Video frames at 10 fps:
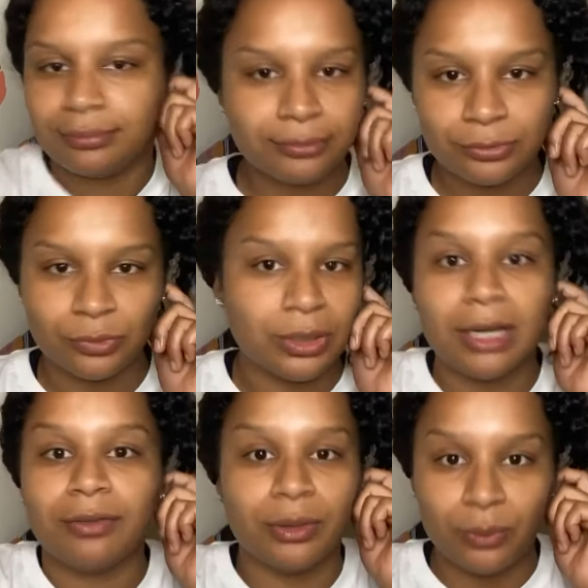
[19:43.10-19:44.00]

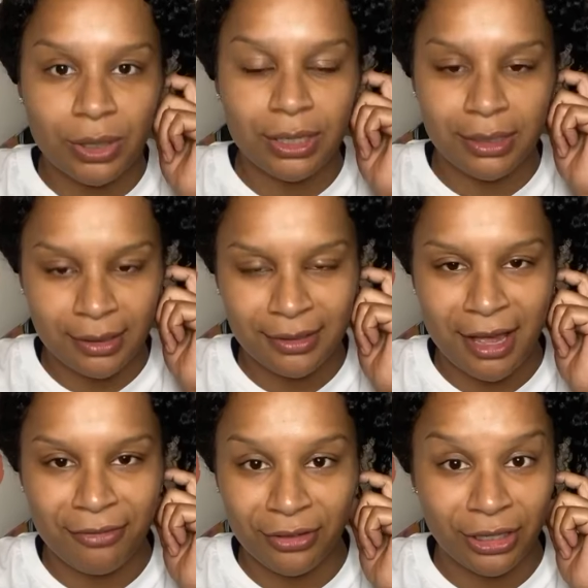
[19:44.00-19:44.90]
whatever one I
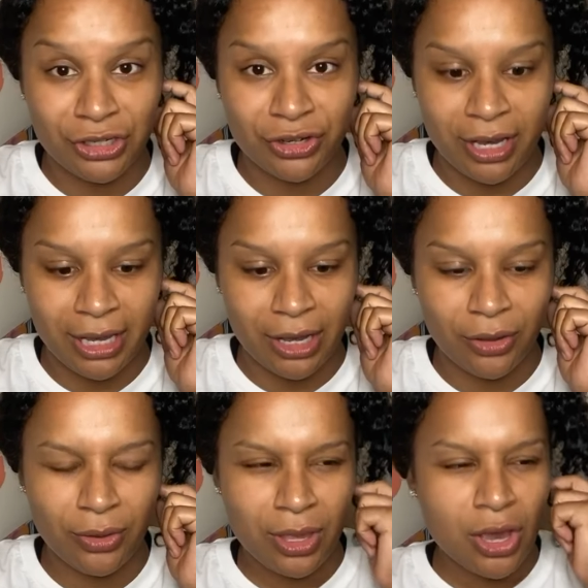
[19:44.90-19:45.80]
feel like trying out.
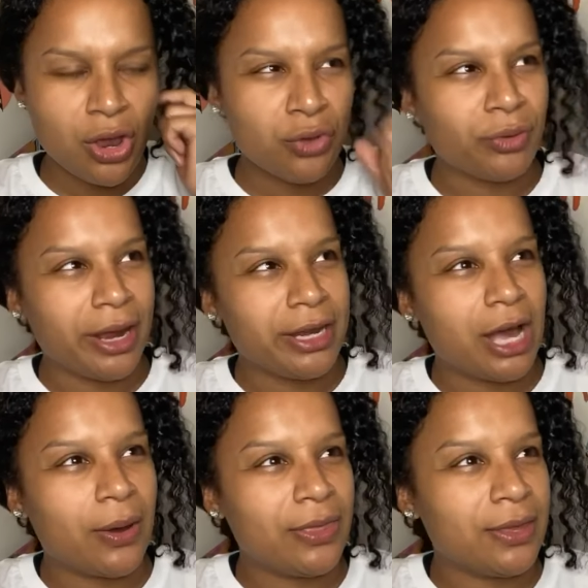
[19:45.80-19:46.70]
Right now,
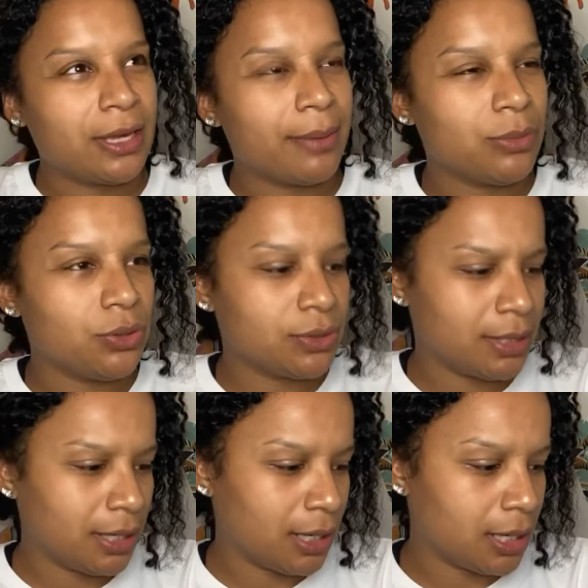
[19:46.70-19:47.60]
I think I'm
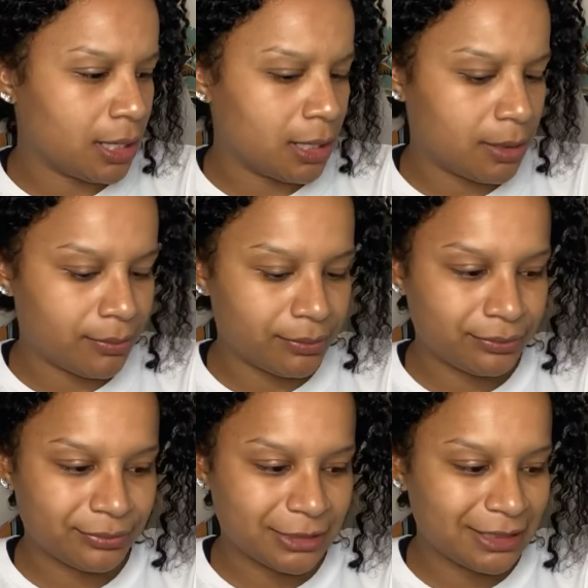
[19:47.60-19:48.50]
using, dang,
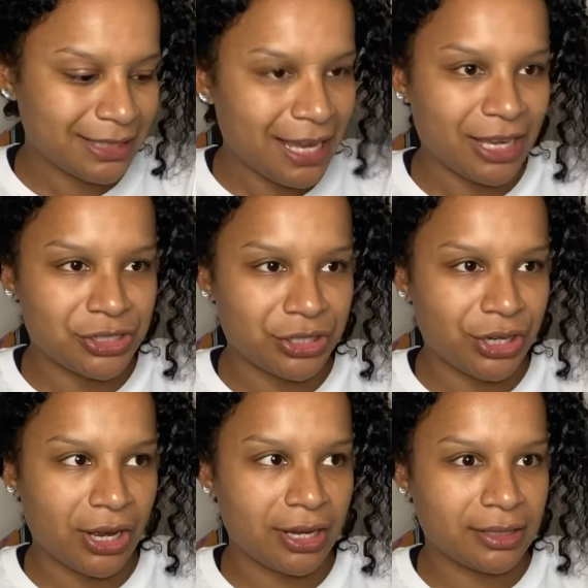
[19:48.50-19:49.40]
I should have
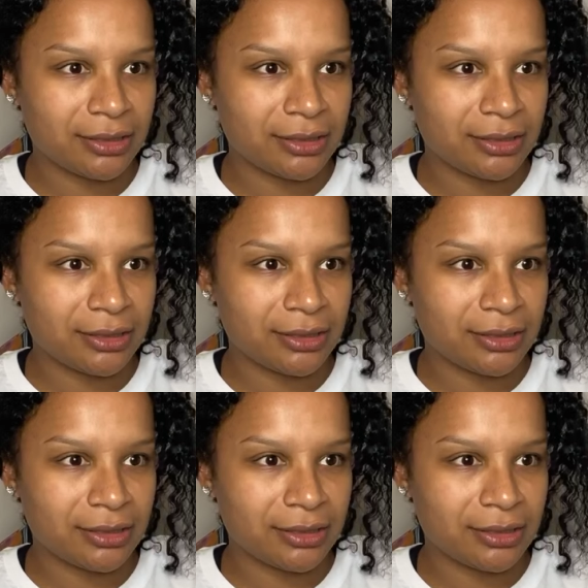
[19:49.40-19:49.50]
got it.